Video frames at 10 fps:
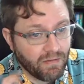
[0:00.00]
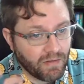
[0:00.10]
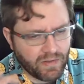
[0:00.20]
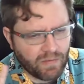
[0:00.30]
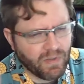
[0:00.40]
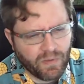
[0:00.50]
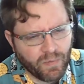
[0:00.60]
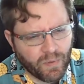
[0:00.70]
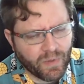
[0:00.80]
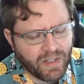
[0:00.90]
because they
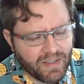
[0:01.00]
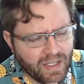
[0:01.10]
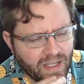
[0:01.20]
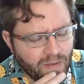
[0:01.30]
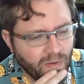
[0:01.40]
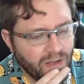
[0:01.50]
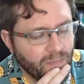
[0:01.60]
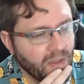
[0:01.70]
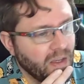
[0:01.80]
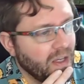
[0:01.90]
really need the aid, right?
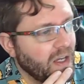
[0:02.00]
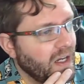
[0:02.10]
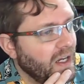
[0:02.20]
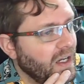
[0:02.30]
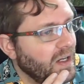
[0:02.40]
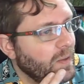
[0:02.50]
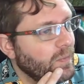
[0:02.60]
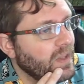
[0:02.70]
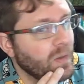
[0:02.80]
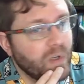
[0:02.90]

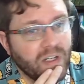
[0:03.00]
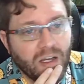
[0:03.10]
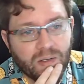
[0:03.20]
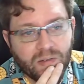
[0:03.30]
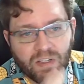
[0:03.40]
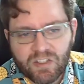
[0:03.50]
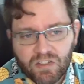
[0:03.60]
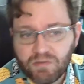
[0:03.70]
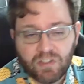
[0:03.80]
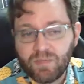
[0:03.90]
And they would not, like,
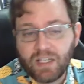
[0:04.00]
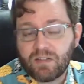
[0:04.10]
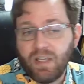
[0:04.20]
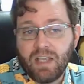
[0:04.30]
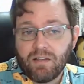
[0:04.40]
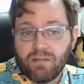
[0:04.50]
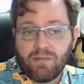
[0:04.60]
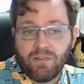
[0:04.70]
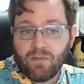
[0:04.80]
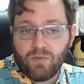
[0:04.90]
just make it so, hey,
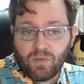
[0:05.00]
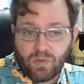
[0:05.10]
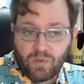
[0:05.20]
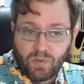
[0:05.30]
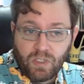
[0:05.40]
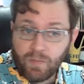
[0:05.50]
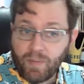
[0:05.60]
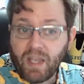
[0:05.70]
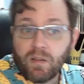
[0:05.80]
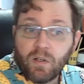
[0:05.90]
you either
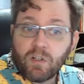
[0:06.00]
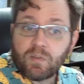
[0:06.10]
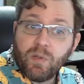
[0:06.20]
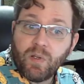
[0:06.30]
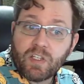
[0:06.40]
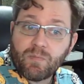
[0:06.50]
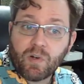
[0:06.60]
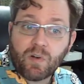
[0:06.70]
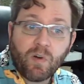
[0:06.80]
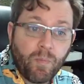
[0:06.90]
pay your lowest employees
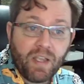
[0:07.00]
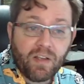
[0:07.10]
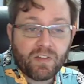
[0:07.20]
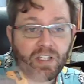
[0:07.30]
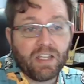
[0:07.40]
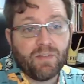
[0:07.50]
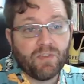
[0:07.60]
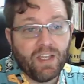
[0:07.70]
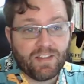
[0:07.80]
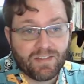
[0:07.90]
more or pay your executives
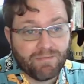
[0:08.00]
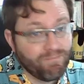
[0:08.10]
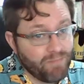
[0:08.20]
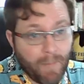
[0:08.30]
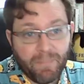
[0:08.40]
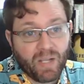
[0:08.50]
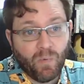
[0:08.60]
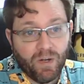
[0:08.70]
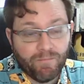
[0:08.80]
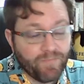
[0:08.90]
less. Pick
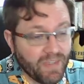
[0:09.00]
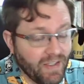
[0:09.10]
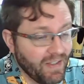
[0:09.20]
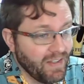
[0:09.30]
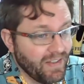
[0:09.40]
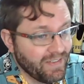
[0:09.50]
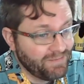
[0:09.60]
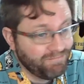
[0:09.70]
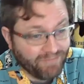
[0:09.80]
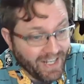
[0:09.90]
one.
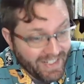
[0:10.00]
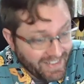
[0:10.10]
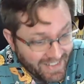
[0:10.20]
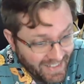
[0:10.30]
Right.